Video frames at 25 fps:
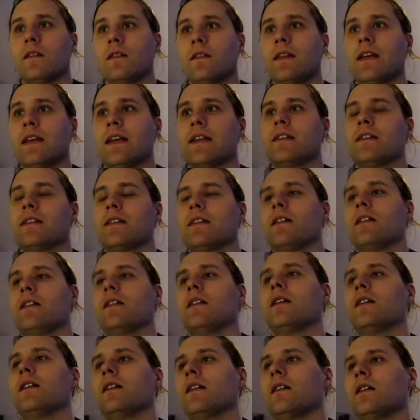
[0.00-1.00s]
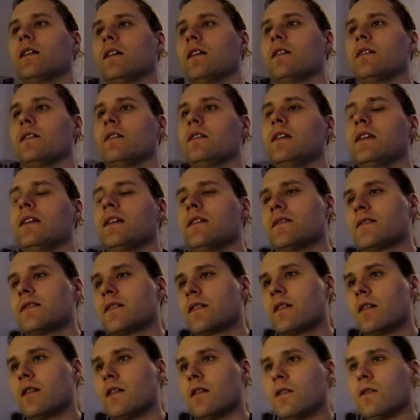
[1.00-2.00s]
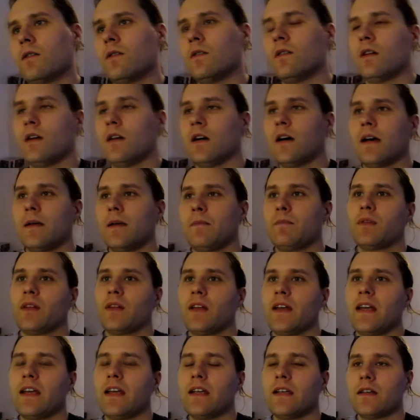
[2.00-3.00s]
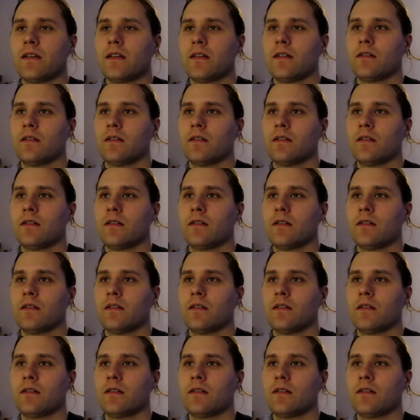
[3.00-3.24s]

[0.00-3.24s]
that years ago I played